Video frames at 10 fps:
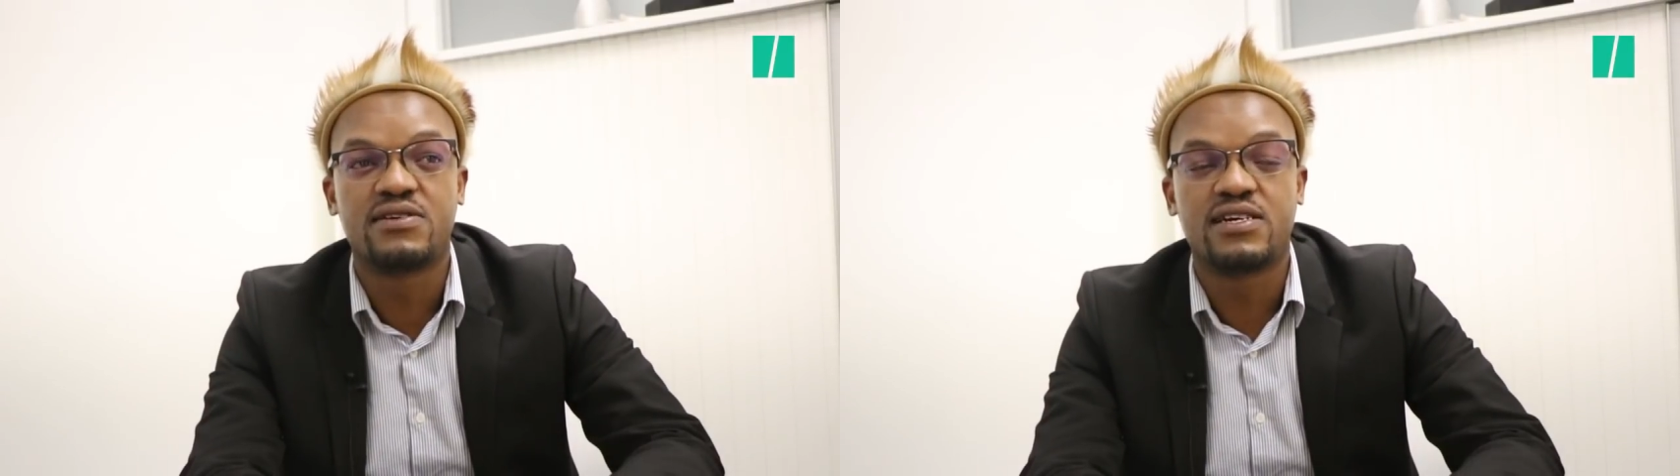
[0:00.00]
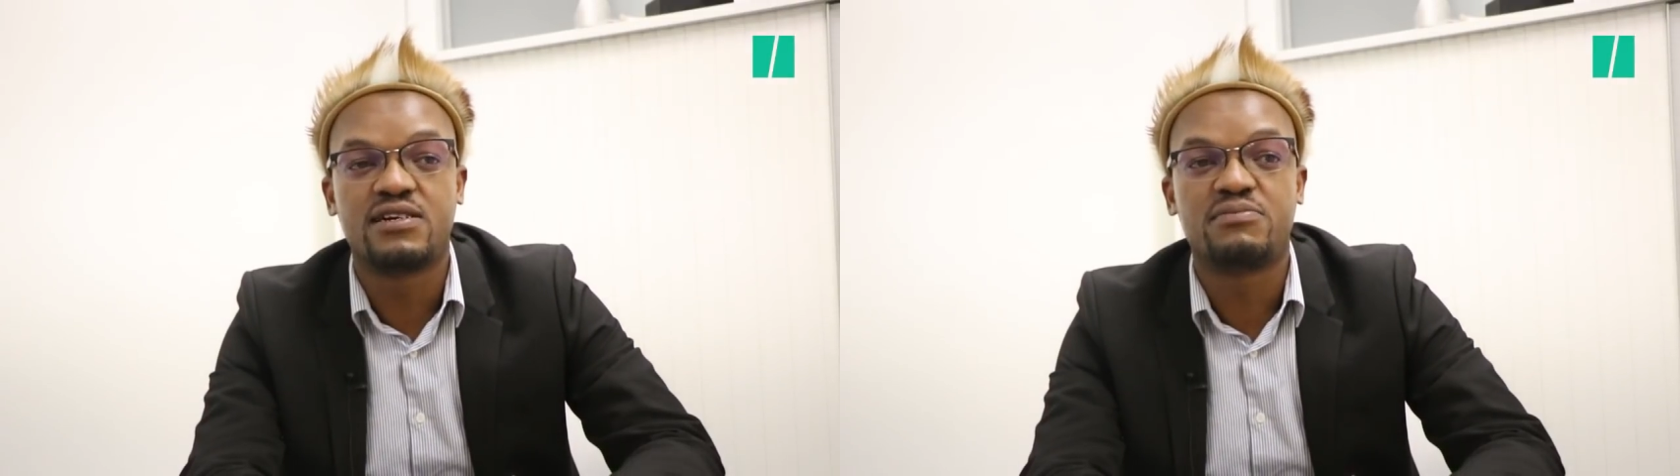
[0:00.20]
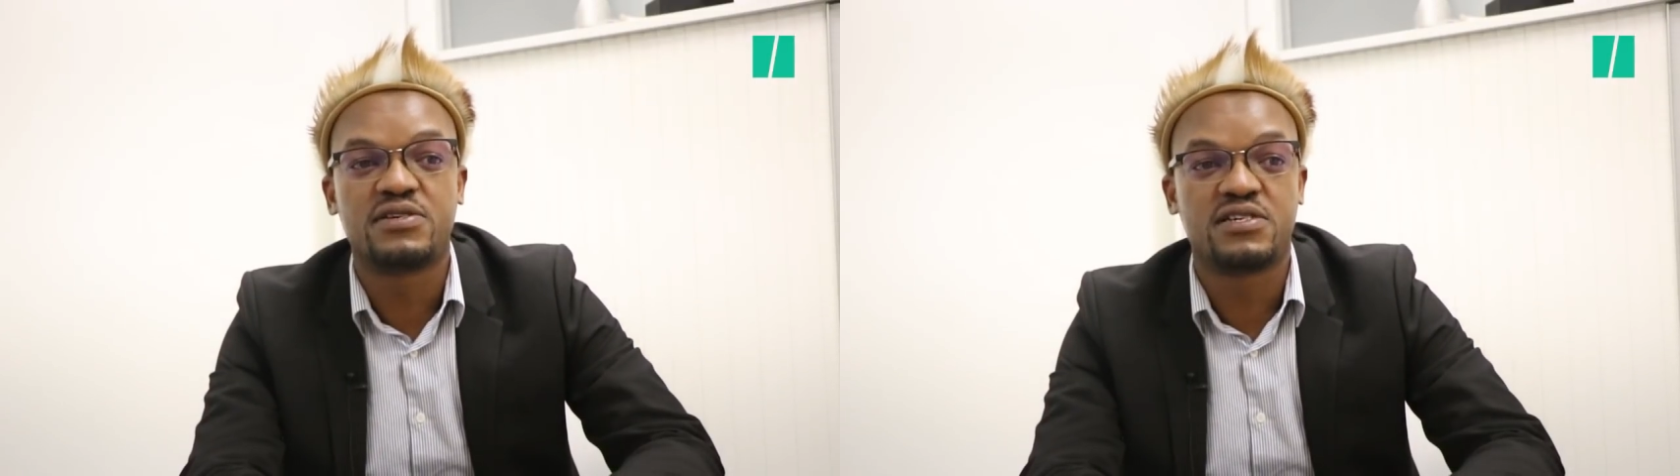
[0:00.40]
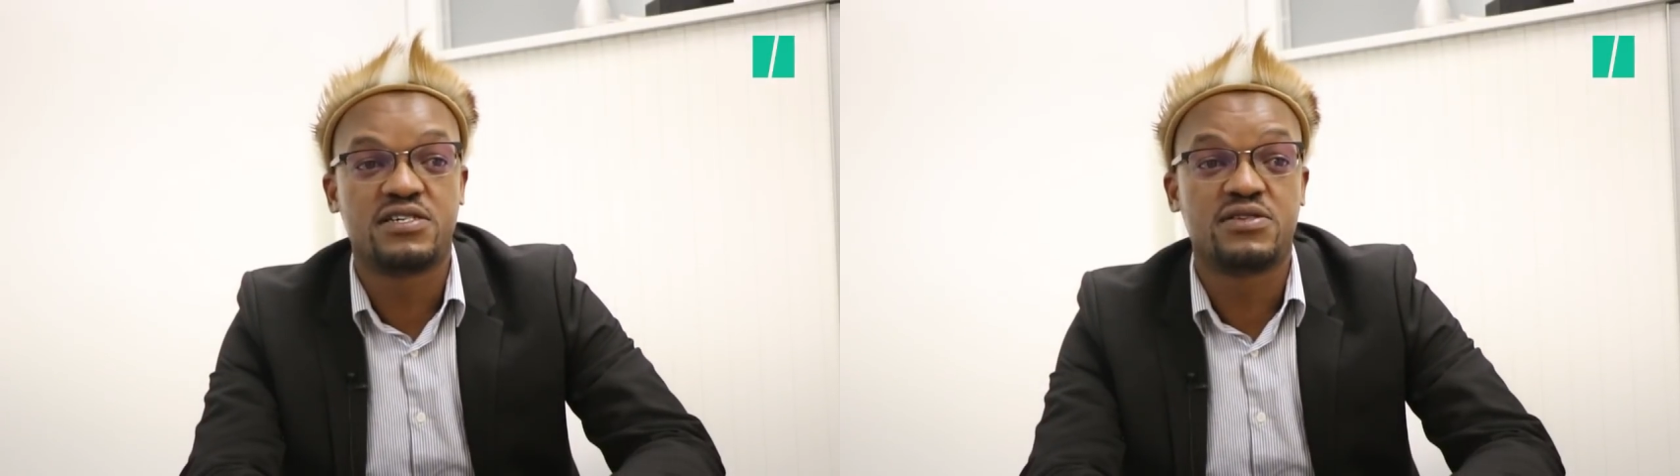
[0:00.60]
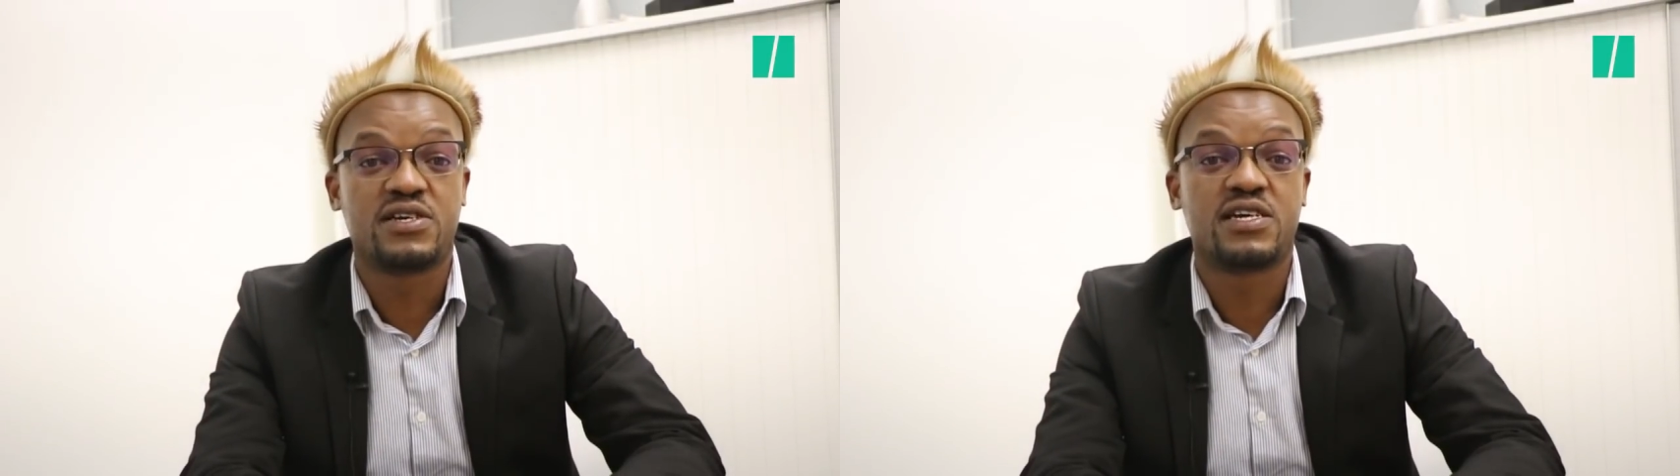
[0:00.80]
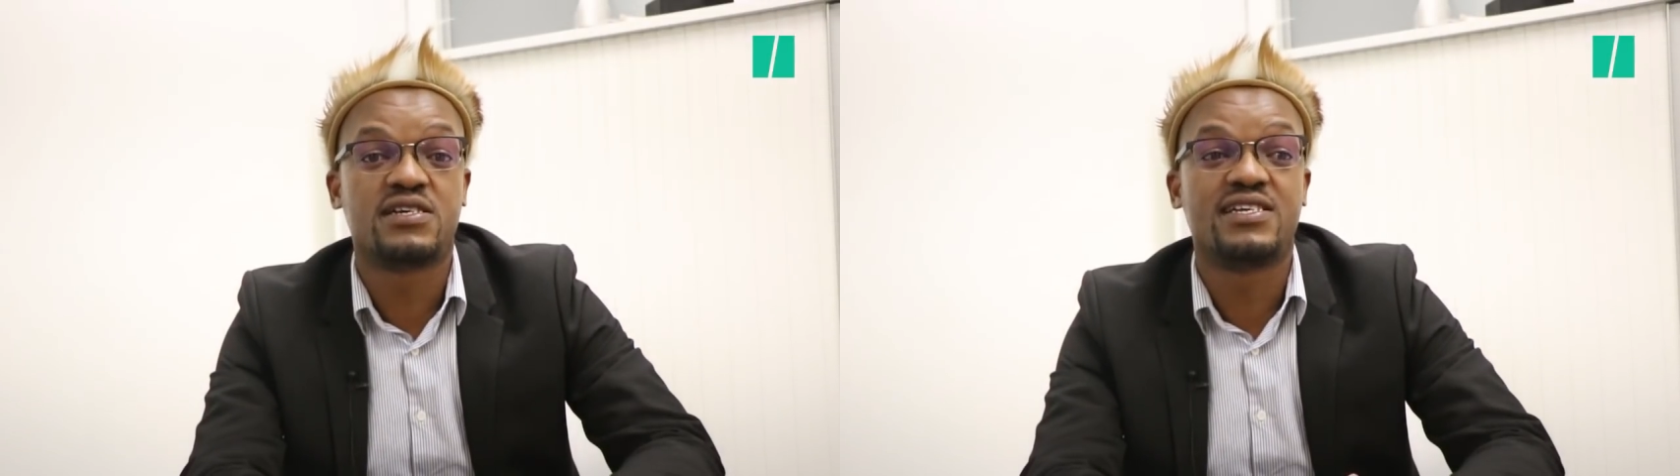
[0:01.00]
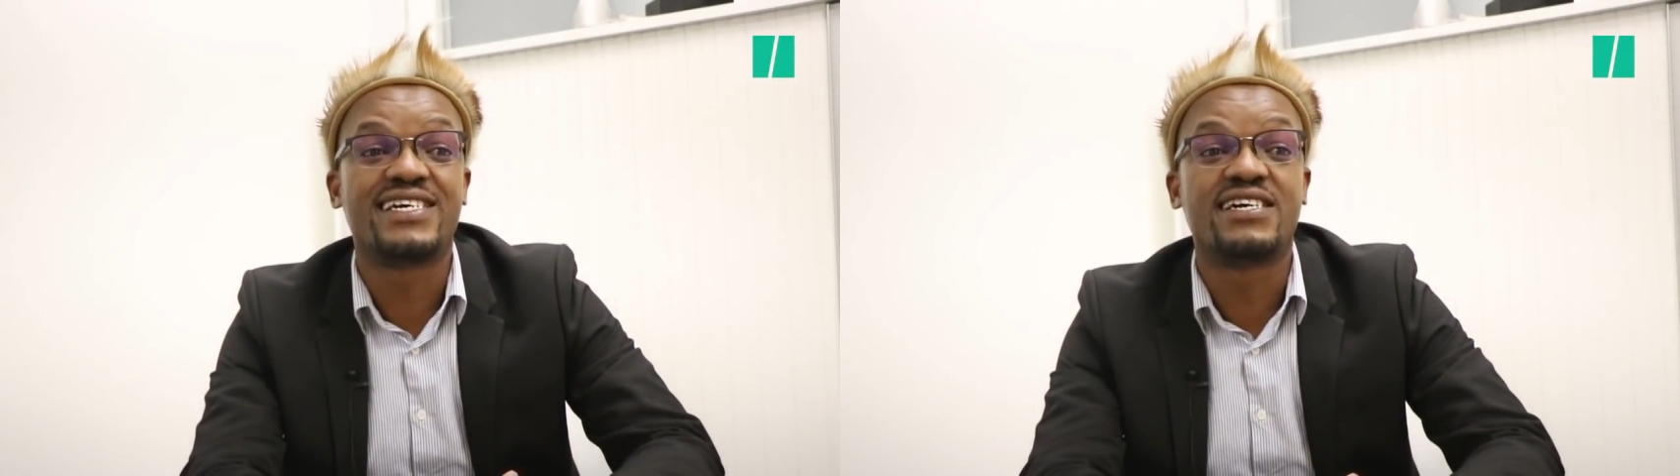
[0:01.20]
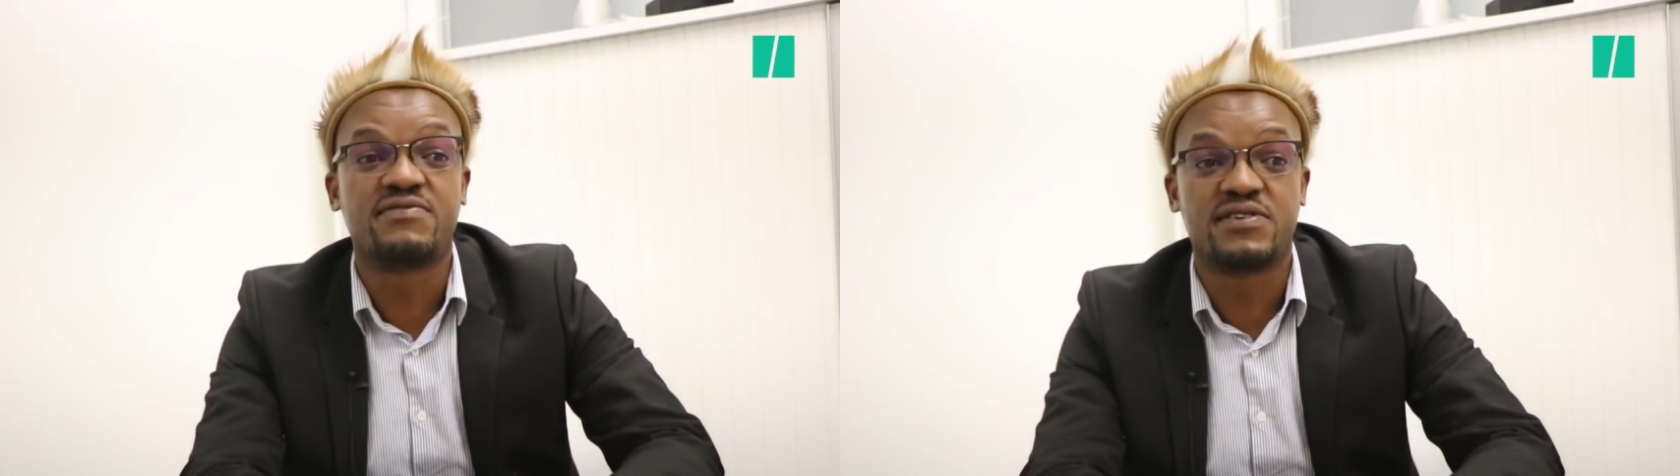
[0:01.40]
in a position to actually give